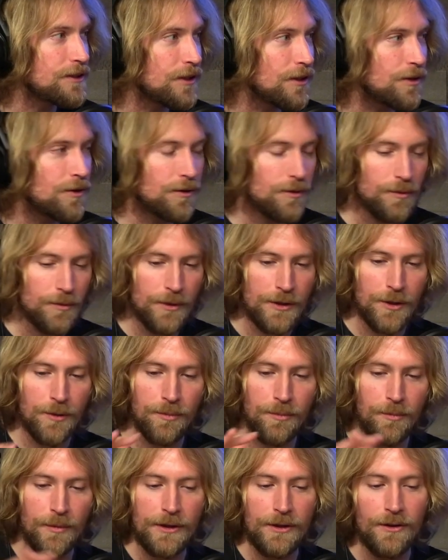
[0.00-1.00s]
So when you're
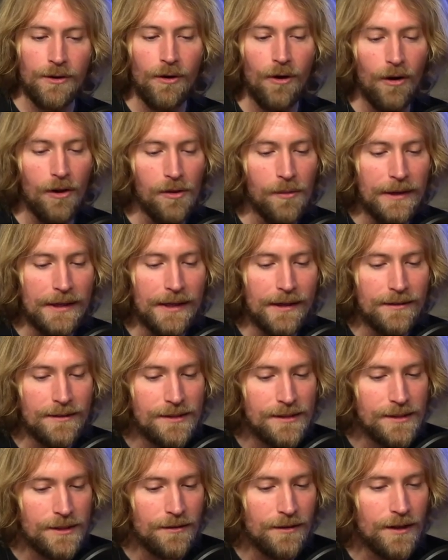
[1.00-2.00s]
when you go all the way down to
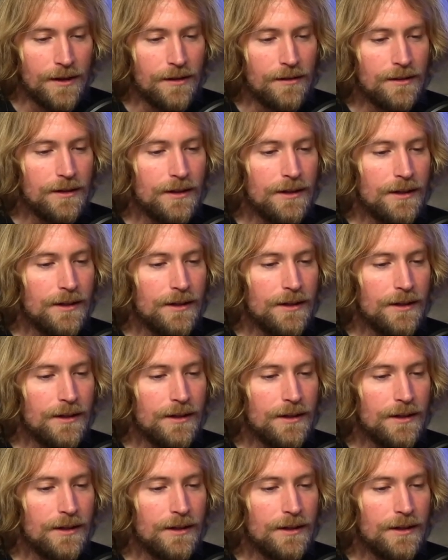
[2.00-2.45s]
zero,